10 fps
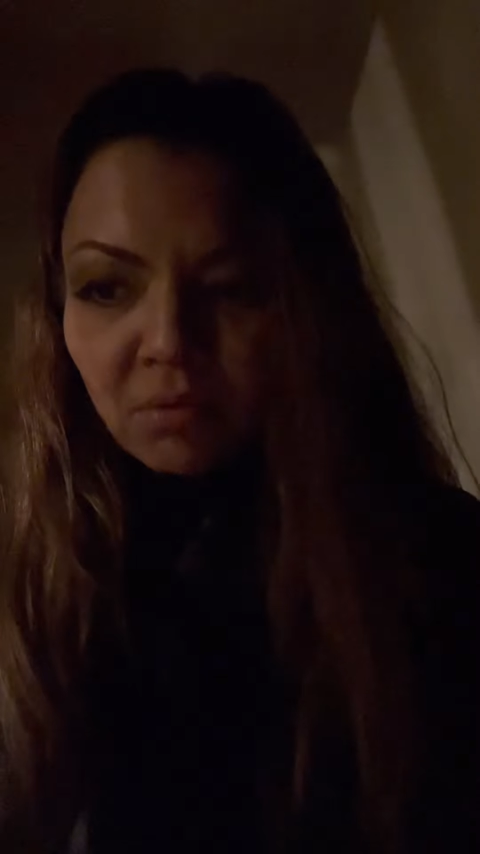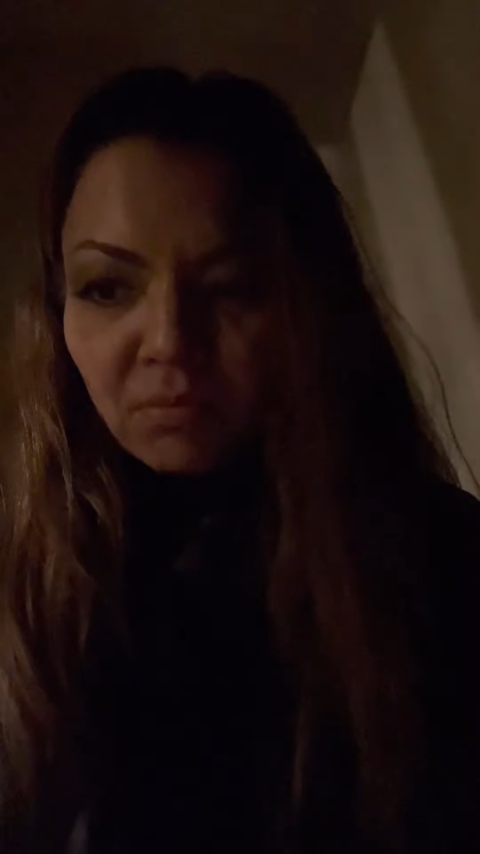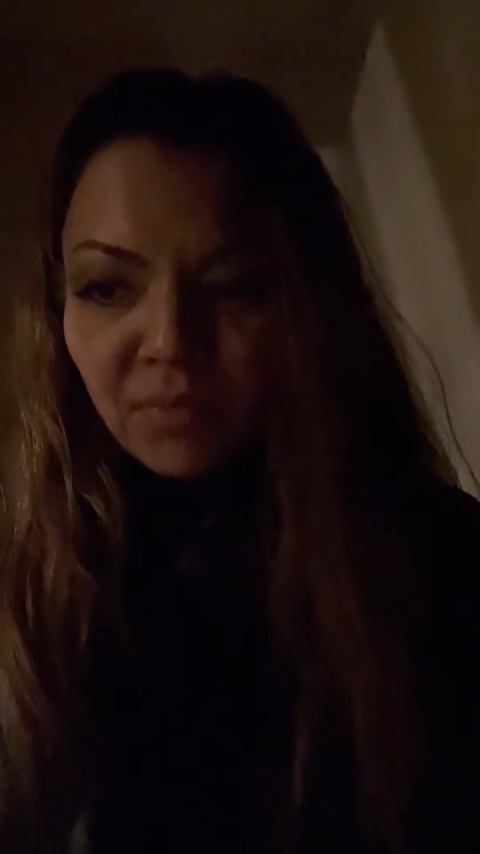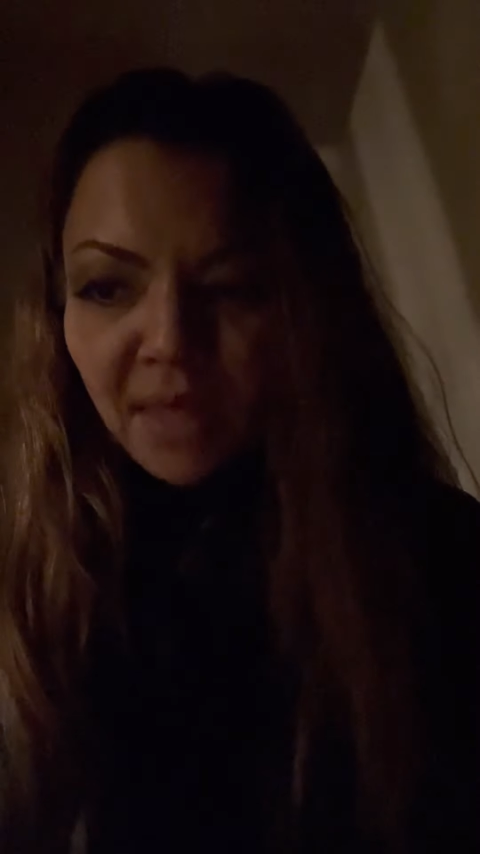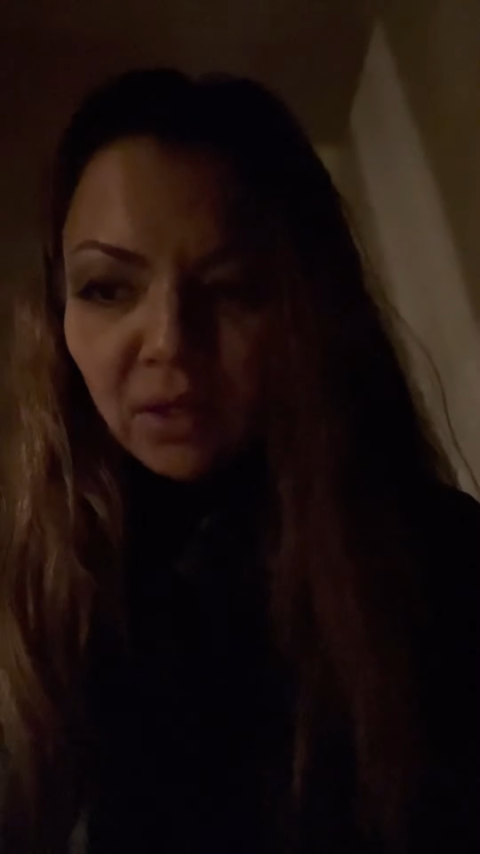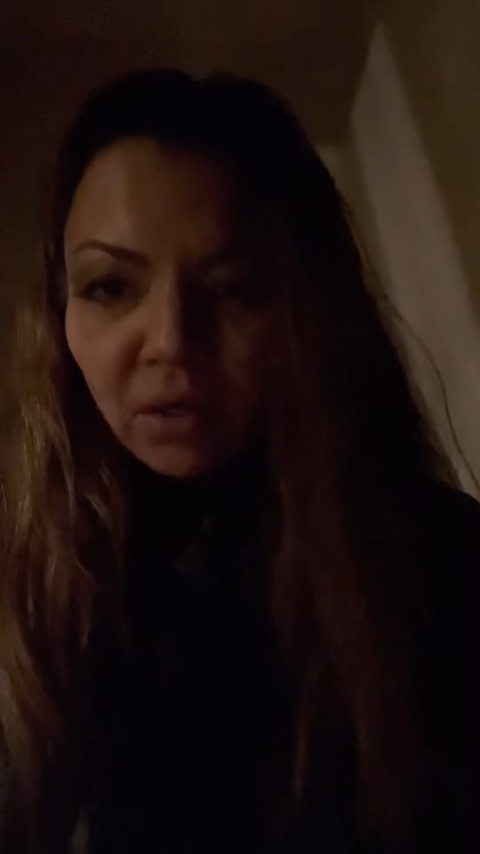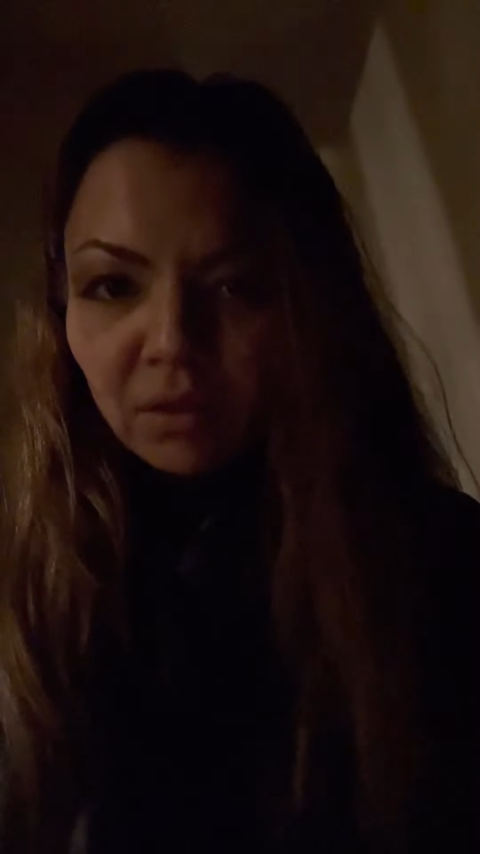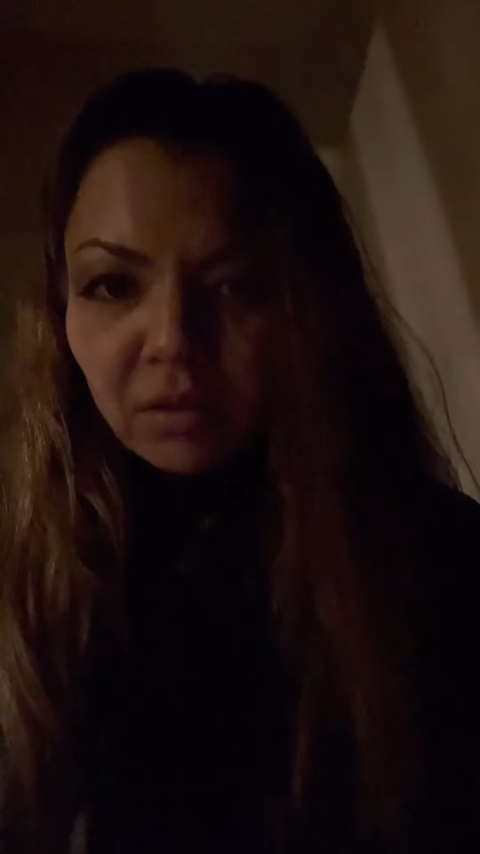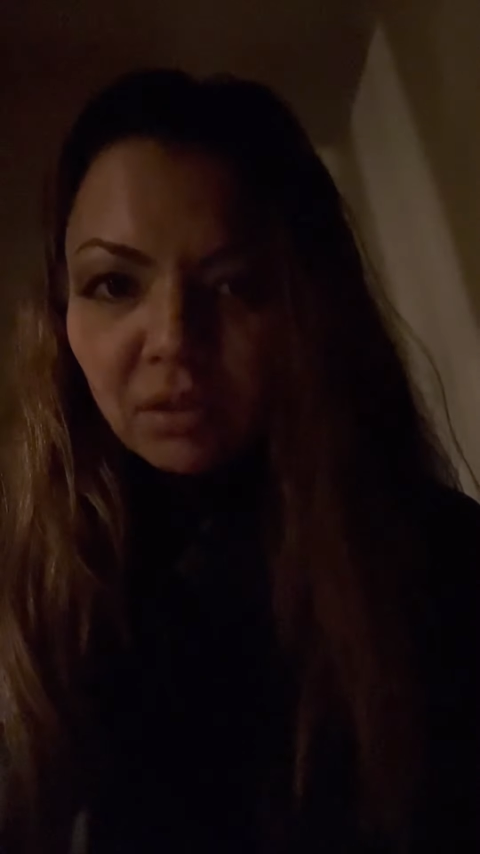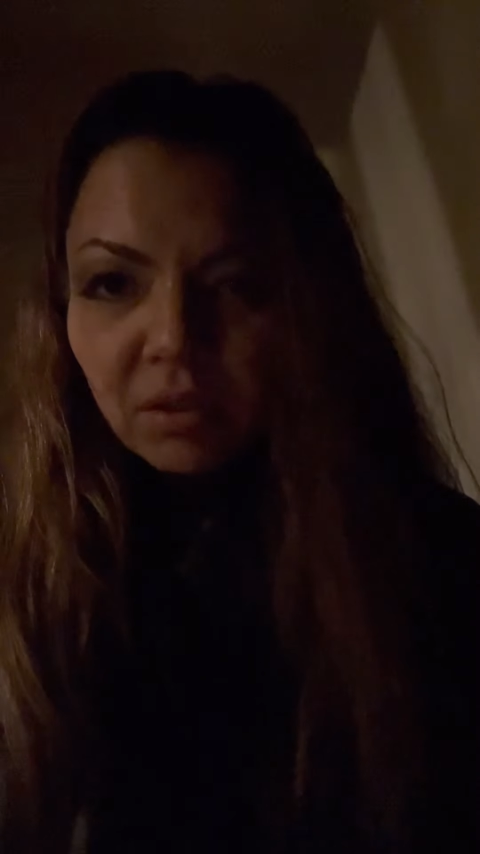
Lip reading: that are